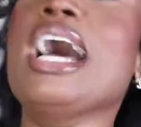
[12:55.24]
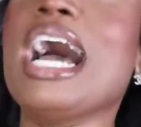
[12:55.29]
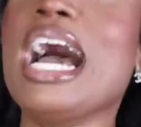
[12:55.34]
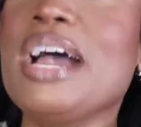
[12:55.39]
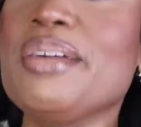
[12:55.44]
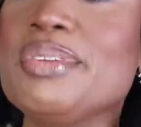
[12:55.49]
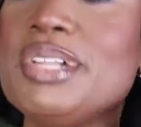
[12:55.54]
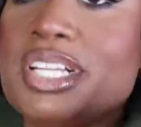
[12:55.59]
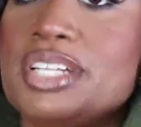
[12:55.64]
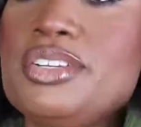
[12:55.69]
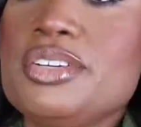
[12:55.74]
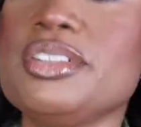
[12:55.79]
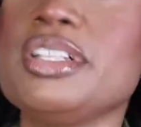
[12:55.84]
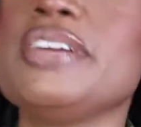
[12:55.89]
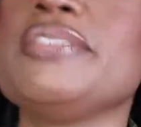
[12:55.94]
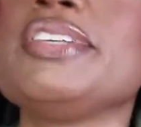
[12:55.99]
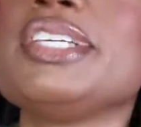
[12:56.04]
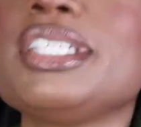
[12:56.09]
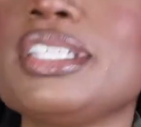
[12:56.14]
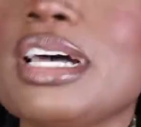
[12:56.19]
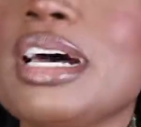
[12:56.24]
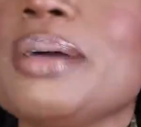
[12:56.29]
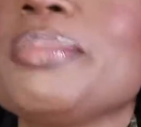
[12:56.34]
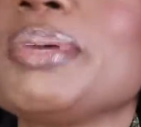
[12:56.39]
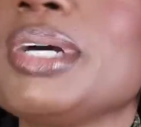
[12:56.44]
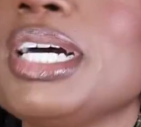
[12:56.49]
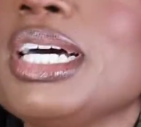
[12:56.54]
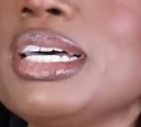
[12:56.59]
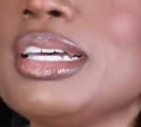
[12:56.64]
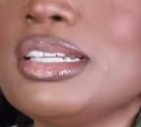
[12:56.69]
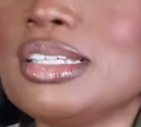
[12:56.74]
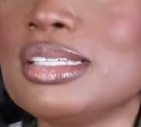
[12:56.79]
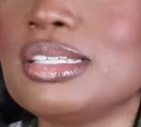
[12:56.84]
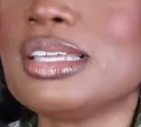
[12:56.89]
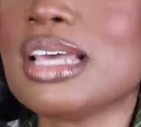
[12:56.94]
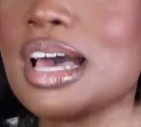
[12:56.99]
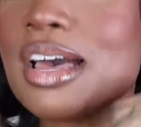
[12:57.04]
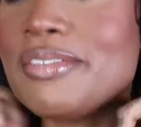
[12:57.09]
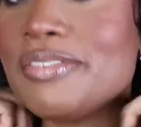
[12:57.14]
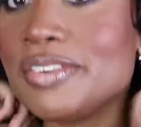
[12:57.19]
I really do love this top because
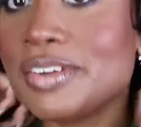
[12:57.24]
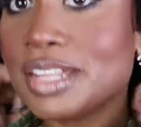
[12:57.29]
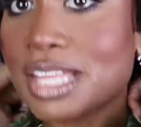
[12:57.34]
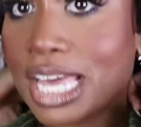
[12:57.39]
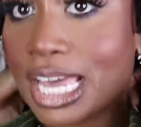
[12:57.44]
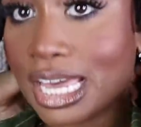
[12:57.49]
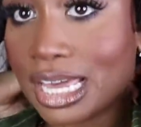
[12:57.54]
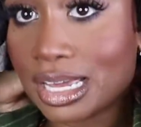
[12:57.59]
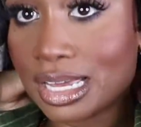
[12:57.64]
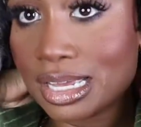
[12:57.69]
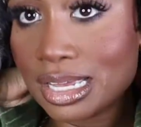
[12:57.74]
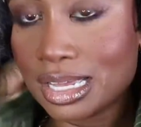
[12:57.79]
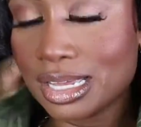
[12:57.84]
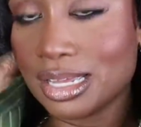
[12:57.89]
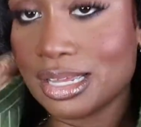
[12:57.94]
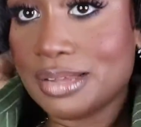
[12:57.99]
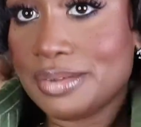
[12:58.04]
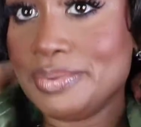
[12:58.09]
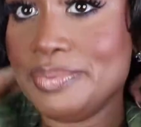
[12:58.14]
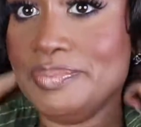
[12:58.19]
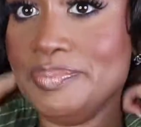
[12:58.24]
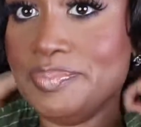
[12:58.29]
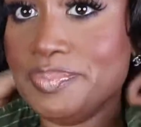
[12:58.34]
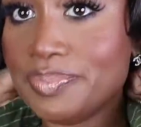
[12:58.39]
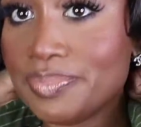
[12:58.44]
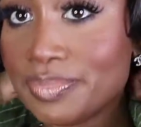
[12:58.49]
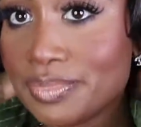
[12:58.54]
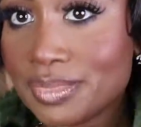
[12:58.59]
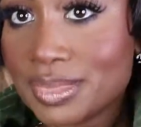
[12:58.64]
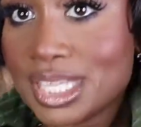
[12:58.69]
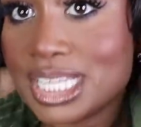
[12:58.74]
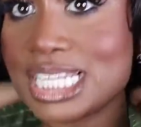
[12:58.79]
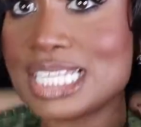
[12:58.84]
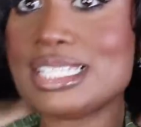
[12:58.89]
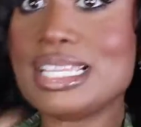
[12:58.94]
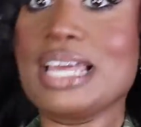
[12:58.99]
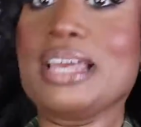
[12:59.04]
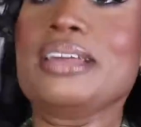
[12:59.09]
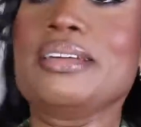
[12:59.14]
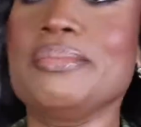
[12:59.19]
I feel like these
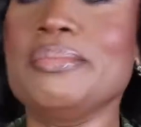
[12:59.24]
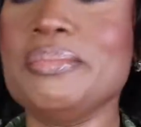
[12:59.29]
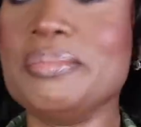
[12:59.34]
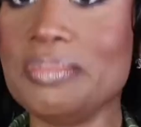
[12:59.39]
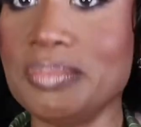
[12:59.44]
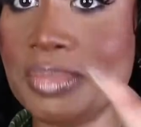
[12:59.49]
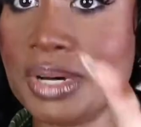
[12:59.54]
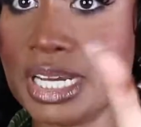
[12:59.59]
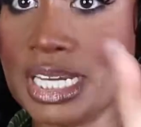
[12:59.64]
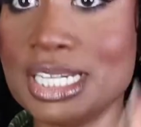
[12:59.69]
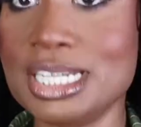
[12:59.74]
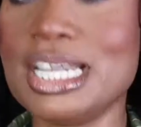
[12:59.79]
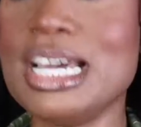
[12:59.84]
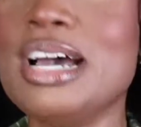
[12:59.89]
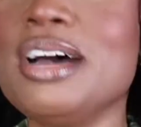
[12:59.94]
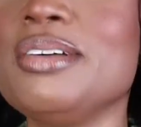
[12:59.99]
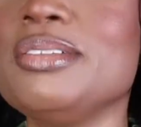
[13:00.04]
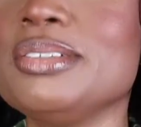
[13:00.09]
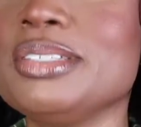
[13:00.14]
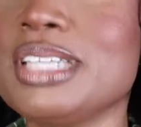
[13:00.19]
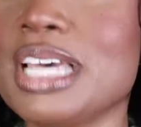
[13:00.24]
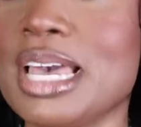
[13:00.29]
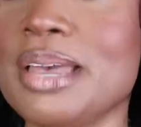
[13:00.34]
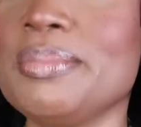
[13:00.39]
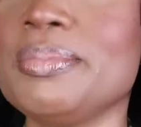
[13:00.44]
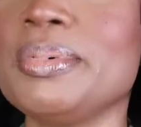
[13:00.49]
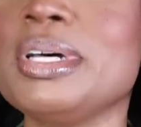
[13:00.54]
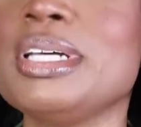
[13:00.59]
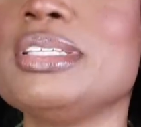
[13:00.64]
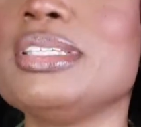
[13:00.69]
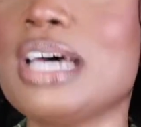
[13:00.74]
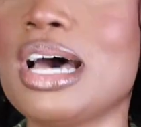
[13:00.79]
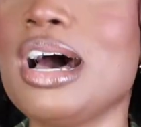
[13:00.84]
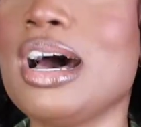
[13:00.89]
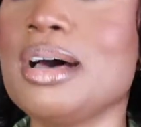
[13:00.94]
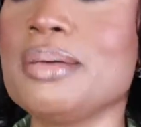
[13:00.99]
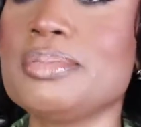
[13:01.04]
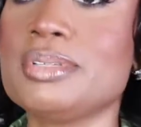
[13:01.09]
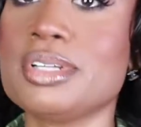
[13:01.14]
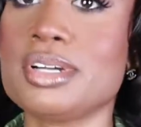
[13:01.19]
like button down type of
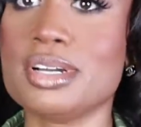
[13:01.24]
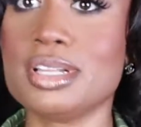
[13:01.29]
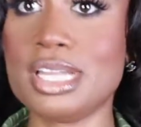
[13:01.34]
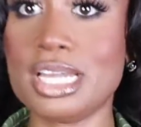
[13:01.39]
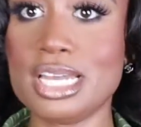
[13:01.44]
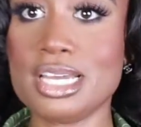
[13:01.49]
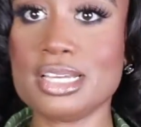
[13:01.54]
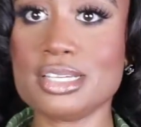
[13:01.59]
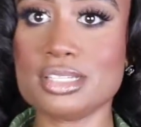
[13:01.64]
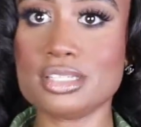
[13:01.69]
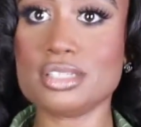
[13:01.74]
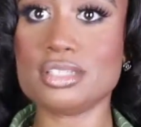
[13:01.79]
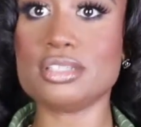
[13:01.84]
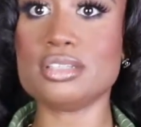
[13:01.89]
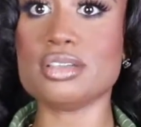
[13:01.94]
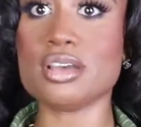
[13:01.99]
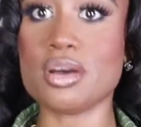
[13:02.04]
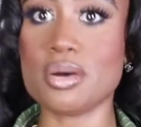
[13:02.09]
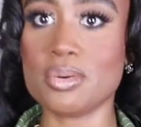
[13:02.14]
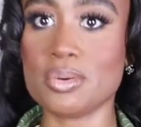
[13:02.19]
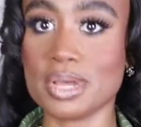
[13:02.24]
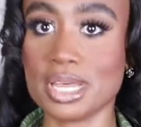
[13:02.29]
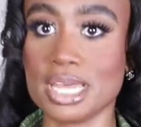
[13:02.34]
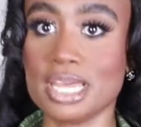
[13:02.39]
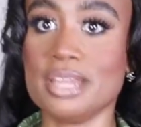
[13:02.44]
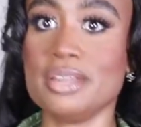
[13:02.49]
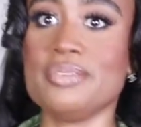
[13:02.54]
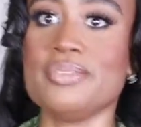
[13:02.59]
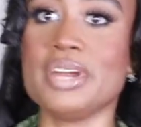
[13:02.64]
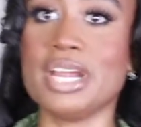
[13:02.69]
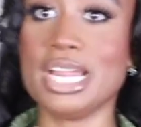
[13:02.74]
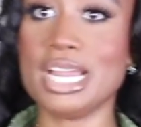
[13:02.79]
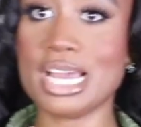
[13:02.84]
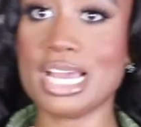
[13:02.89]
tops are like so in right